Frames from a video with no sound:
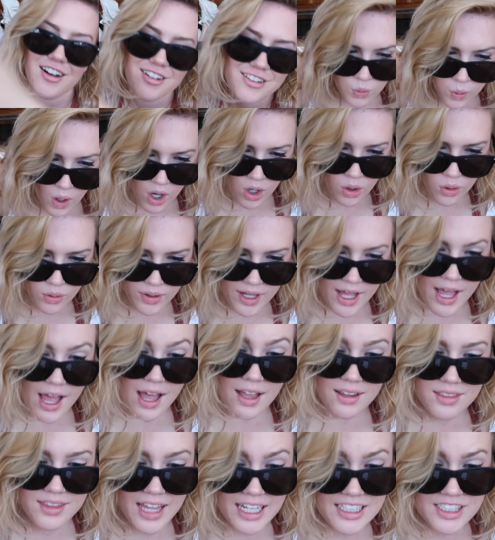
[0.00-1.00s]
Quote,
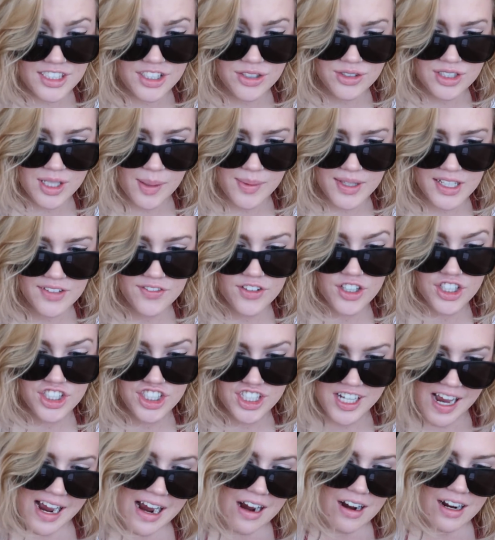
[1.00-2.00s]
let's do something for
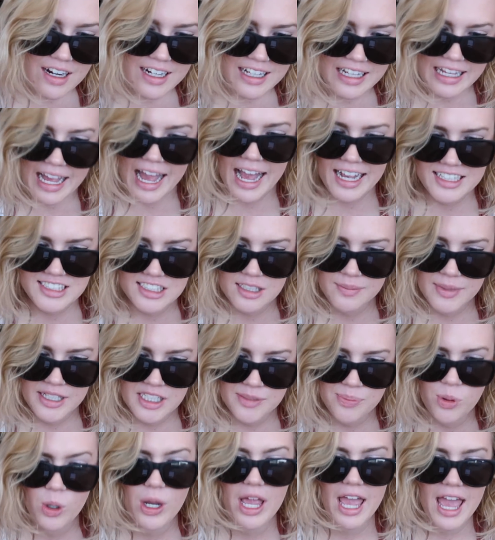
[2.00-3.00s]
charity,
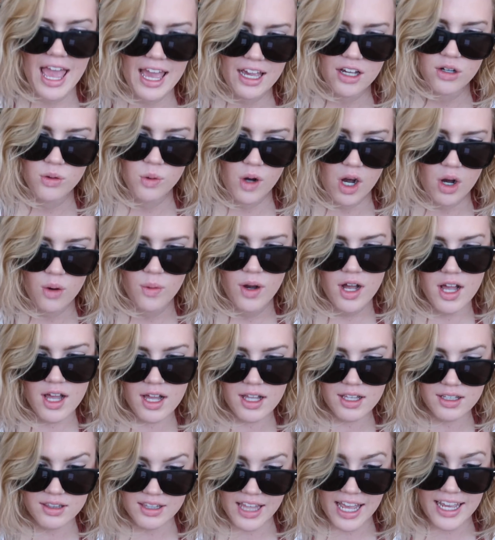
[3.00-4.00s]
exclamation point, end quote.
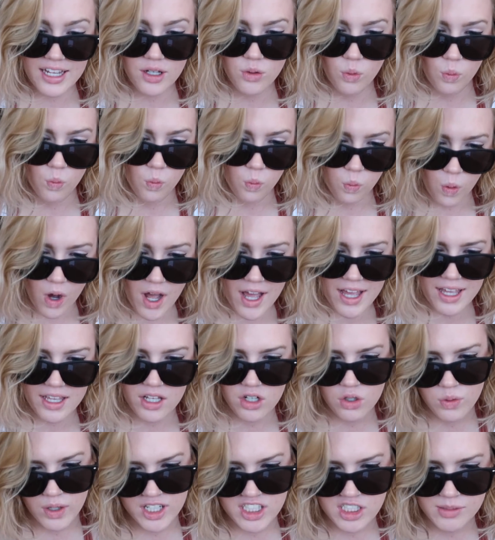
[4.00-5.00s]
Like
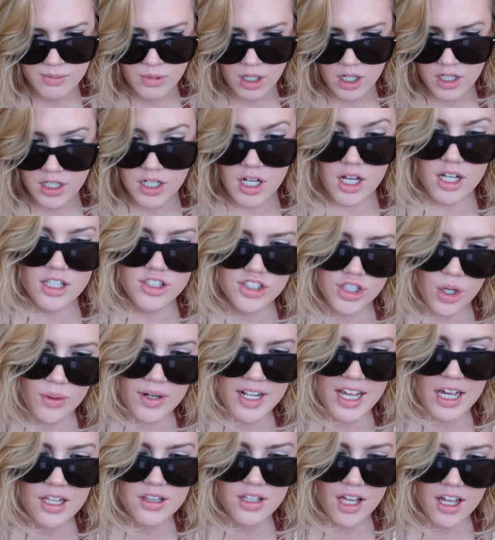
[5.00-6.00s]
what, question mark.
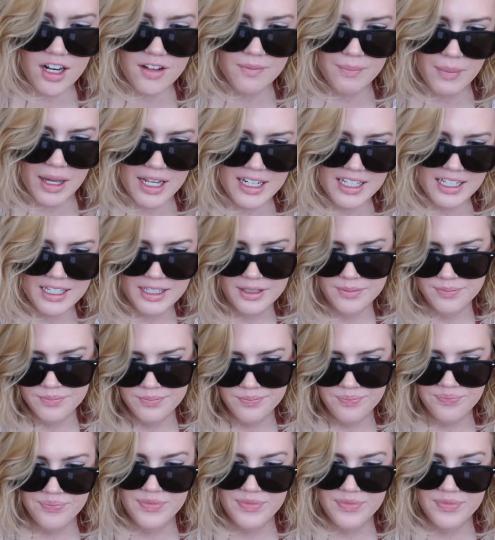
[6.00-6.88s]
Donate a lot of money.